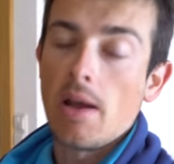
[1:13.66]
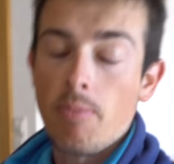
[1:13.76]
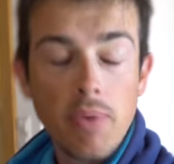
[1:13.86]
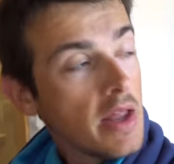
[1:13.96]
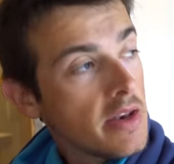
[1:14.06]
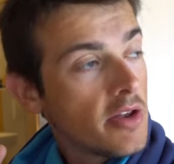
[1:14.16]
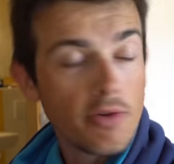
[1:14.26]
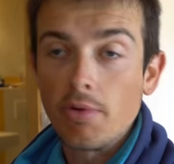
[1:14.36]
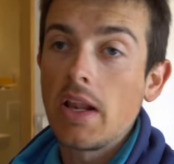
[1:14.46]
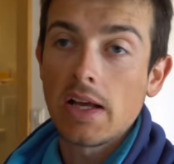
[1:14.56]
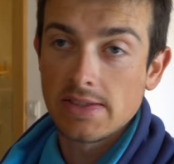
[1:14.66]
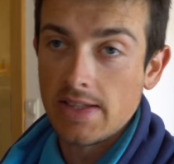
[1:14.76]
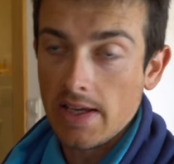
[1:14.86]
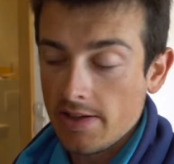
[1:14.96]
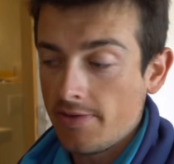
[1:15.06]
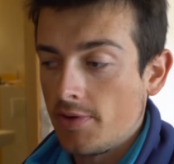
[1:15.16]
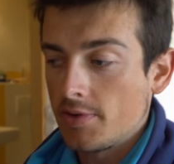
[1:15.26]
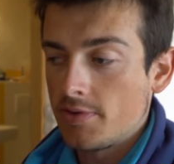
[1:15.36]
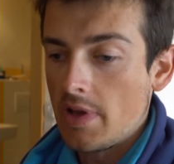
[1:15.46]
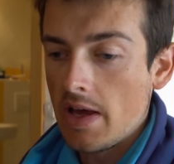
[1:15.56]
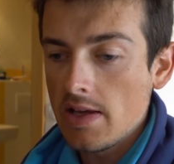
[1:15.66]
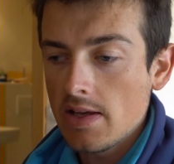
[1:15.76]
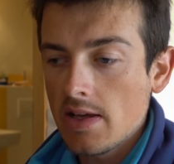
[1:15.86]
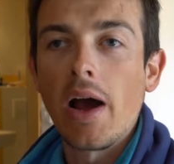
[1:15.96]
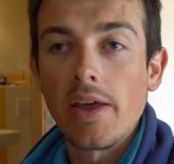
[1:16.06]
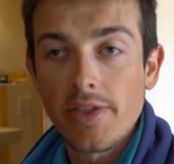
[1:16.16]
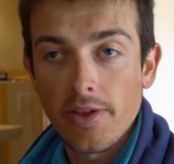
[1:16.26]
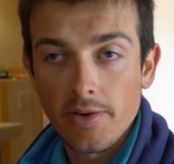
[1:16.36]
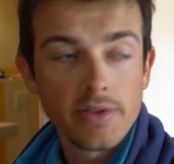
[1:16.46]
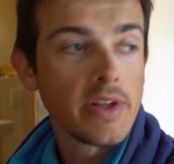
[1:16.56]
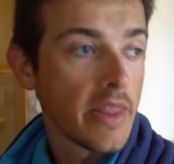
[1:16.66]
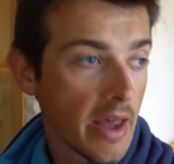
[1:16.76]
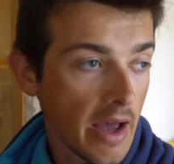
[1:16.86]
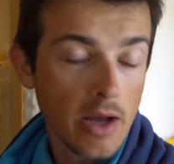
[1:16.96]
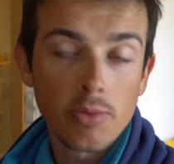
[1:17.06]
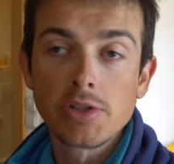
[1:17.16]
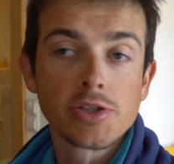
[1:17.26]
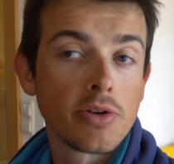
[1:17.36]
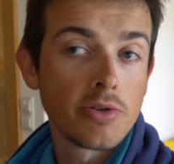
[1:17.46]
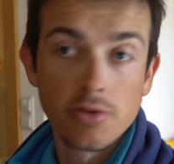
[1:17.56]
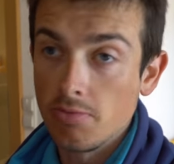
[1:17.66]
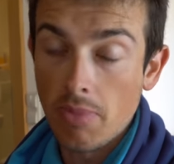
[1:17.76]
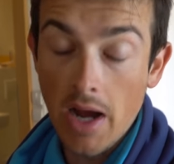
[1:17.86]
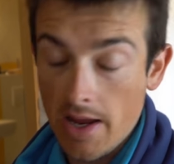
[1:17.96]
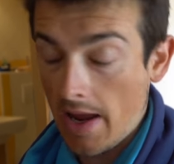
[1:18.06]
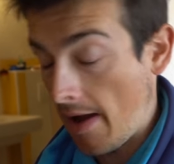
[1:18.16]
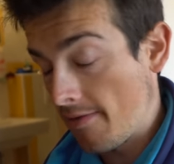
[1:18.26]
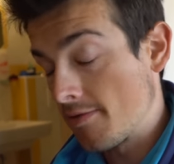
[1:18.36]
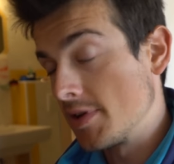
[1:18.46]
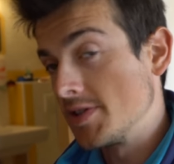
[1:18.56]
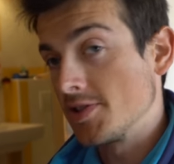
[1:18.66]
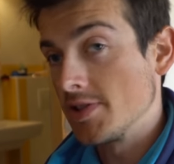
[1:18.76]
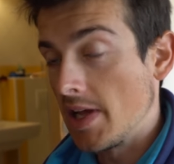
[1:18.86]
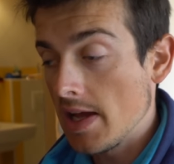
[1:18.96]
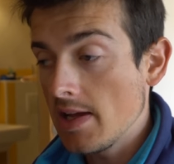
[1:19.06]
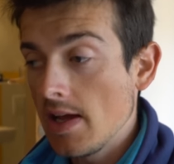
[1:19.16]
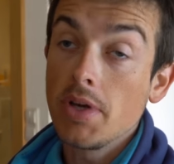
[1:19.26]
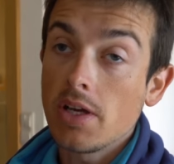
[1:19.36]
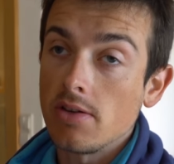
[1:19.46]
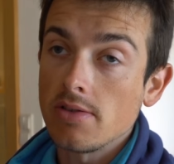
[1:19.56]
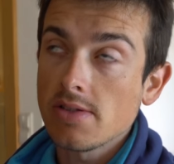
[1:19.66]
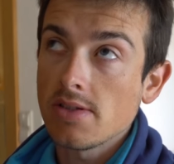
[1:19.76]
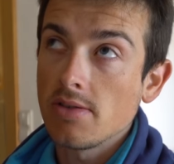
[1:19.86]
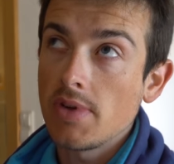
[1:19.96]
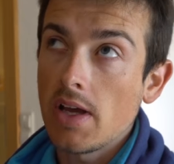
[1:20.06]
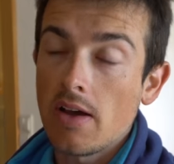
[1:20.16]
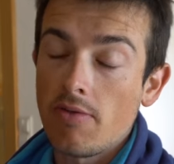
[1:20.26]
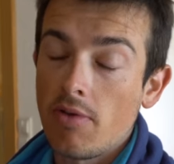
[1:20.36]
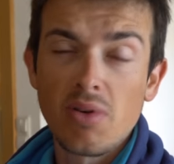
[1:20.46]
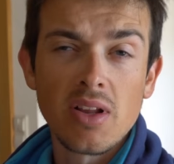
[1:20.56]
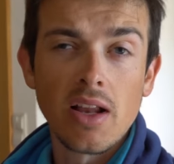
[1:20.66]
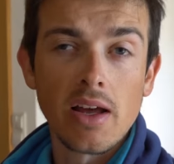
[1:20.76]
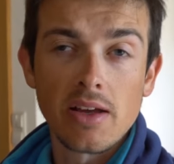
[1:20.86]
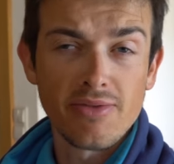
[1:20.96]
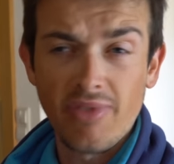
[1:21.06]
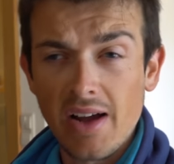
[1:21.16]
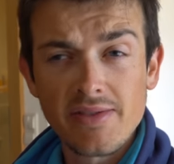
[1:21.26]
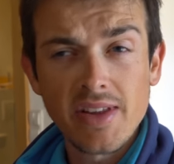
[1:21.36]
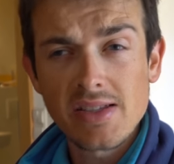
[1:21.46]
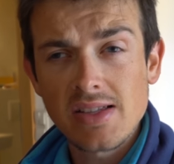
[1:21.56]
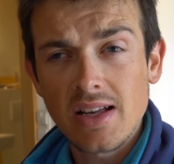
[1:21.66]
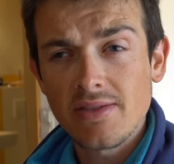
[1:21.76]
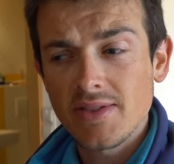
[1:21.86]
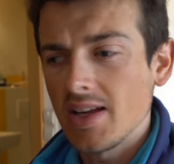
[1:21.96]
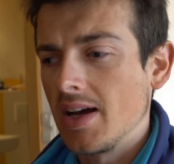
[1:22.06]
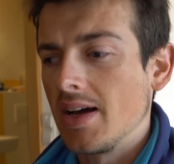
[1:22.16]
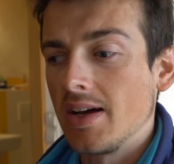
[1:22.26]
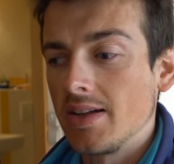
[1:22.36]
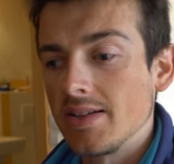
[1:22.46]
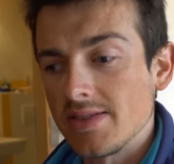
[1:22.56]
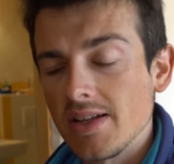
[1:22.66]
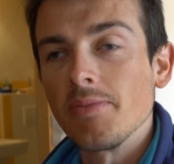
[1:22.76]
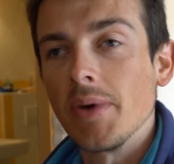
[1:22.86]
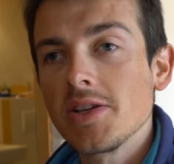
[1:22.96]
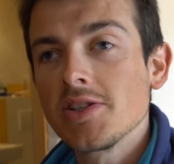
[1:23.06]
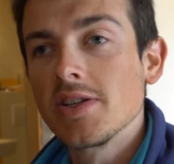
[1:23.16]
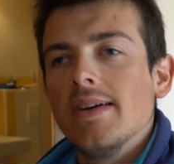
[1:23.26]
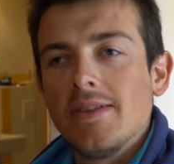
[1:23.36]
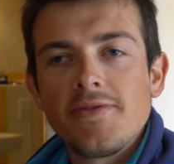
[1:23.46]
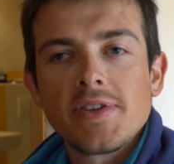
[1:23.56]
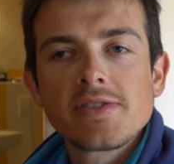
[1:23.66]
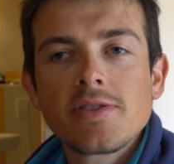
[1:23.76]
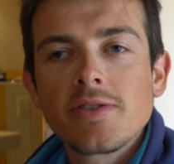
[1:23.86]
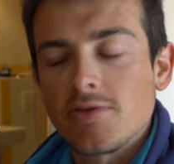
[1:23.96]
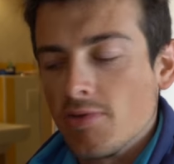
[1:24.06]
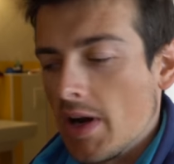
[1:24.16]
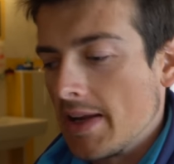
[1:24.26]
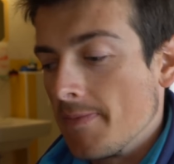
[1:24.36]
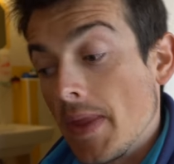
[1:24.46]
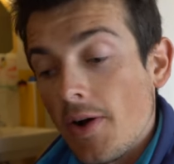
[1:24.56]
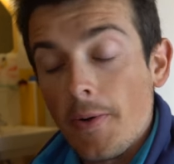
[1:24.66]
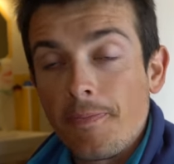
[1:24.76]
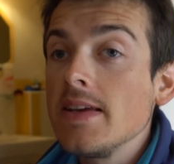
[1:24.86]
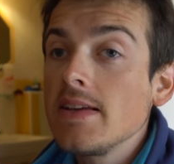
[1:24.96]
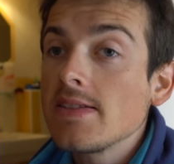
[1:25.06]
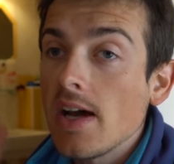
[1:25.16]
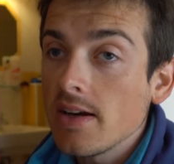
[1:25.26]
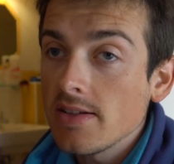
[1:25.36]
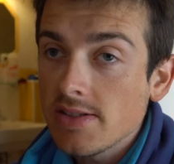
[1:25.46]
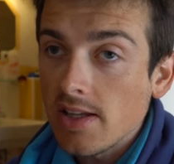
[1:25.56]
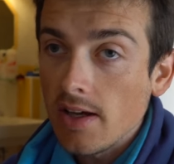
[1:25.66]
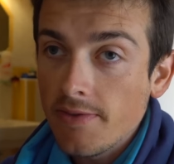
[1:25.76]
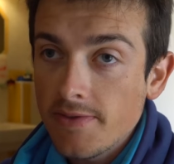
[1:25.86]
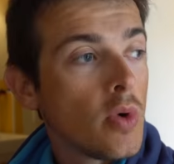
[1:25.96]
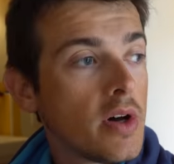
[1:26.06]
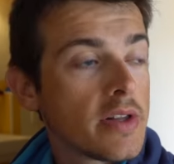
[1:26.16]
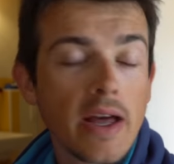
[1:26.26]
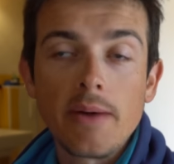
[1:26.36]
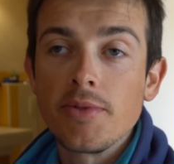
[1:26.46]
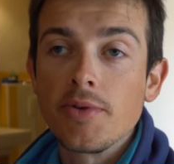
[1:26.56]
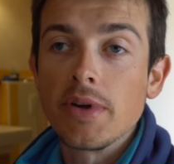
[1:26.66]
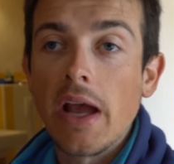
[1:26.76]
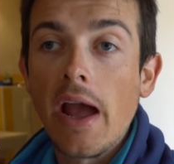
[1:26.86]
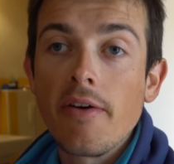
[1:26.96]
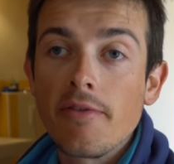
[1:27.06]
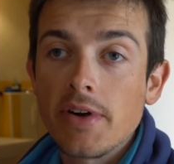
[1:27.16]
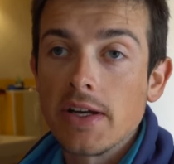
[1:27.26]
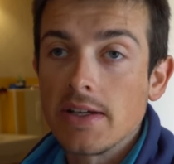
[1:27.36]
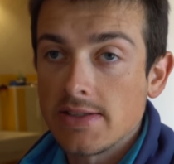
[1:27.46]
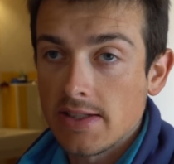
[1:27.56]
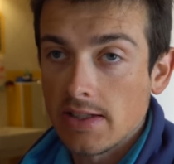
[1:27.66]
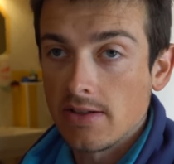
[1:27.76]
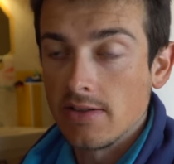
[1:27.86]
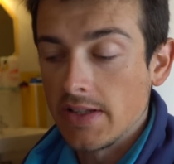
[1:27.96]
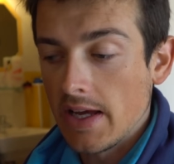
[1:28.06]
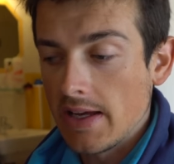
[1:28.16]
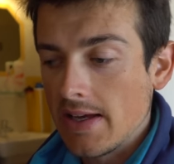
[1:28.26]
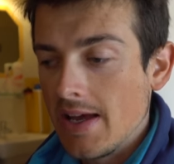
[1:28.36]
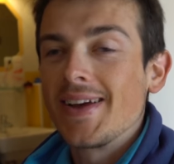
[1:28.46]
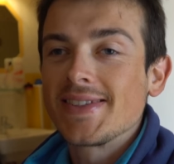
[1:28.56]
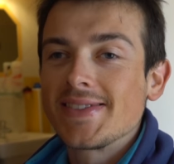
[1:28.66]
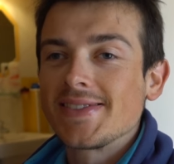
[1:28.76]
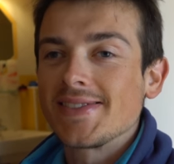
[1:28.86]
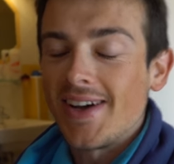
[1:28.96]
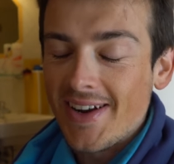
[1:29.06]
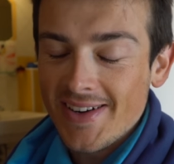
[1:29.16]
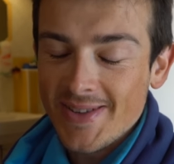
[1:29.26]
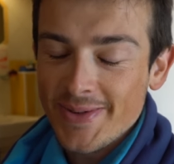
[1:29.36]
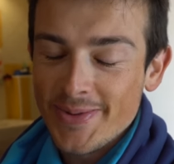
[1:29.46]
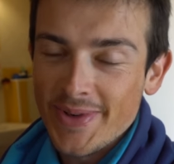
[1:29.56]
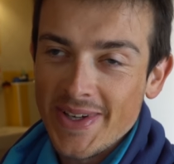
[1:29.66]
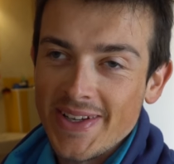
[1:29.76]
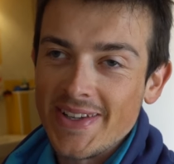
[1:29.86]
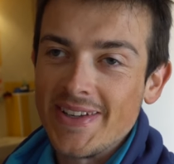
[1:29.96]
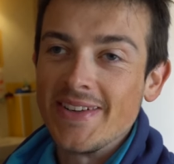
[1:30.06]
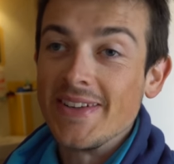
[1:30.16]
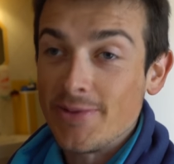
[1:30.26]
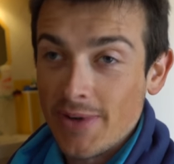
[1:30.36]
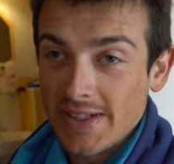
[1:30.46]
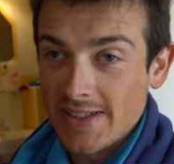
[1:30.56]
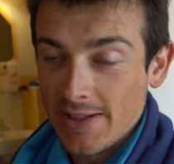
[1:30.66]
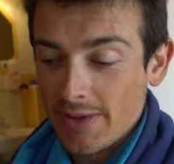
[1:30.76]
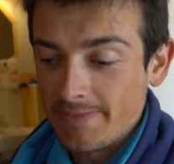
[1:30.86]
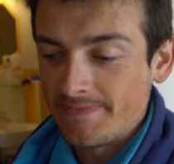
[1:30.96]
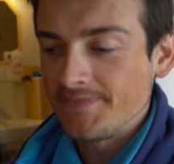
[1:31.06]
I plan a relaxed day for today, I thought that I will show you my average day, because we have only like 5 days left and it's not much. It feels good to ride. So these are the stuff what I'm doing every single day. Let's start with an interesting one.